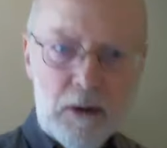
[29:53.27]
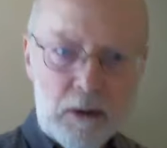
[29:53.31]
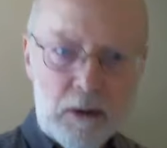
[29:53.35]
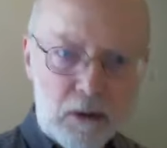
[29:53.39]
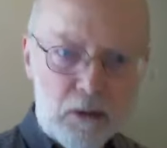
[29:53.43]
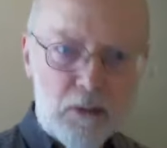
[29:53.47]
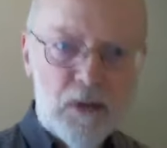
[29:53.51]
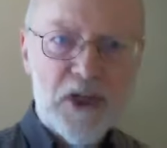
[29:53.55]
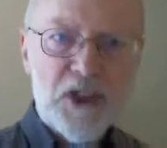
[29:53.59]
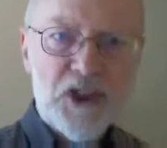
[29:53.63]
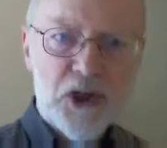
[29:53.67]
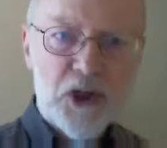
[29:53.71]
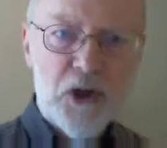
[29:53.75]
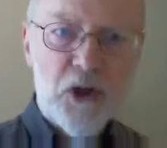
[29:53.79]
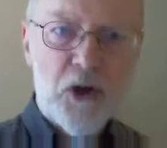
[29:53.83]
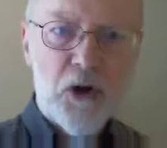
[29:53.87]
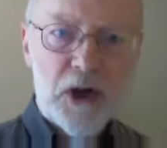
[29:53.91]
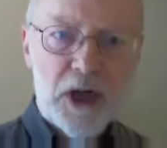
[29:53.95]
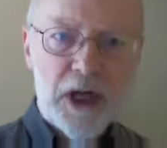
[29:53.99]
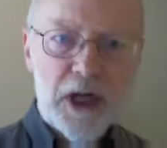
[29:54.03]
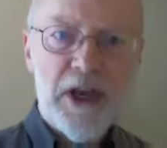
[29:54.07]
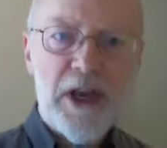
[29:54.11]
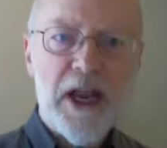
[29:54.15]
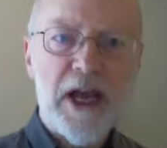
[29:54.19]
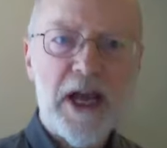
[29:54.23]
original
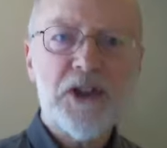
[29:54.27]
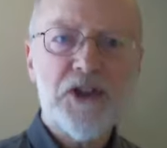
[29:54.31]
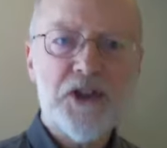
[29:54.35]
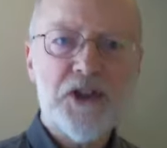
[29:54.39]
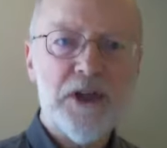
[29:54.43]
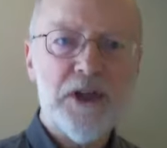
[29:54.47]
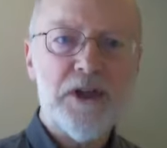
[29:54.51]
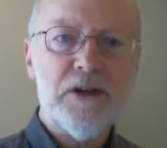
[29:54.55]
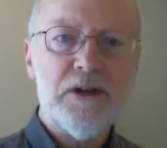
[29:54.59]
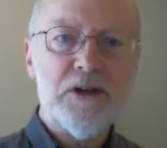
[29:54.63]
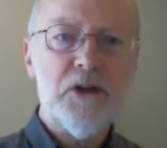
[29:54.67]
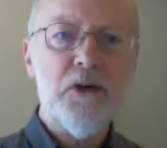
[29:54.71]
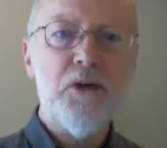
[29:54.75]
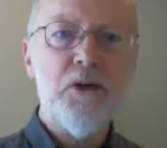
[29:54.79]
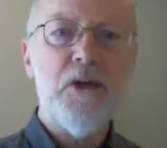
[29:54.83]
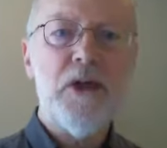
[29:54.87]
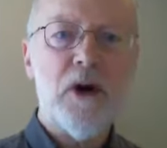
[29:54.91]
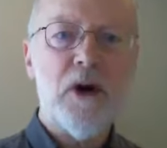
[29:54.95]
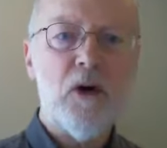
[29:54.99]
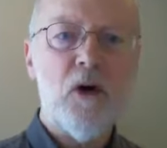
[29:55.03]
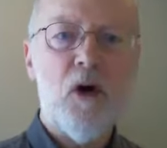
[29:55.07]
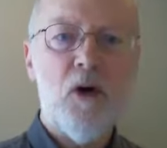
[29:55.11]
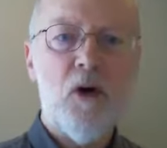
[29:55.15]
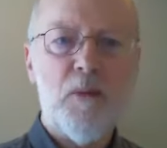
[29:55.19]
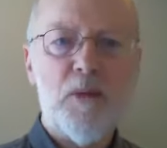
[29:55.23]
connection to
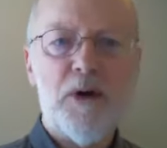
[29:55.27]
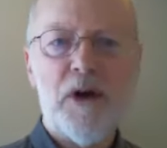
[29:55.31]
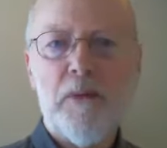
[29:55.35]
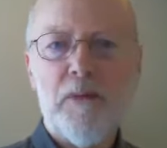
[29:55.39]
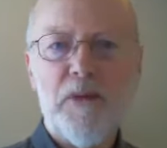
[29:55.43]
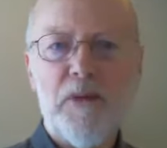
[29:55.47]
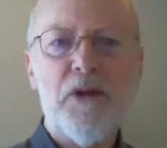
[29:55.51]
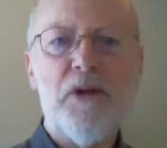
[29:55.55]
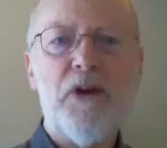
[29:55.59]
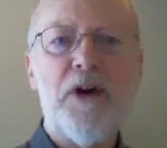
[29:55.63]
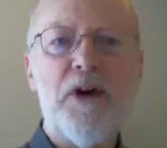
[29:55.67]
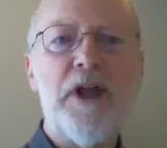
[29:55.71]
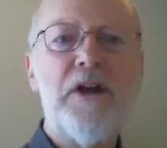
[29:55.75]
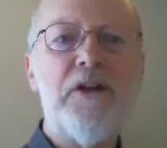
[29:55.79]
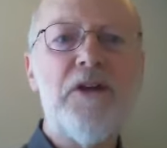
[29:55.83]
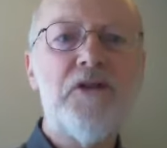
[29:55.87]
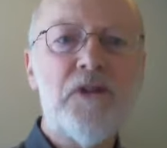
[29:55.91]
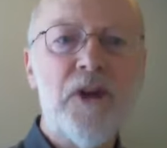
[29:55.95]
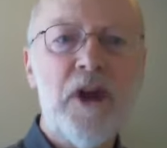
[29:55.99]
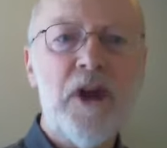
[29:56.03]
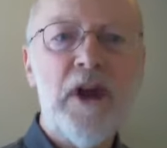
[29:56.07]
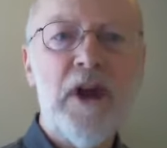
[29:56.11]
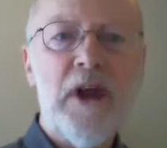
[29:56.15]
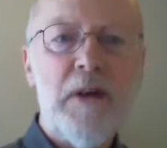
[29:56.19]
their home communities.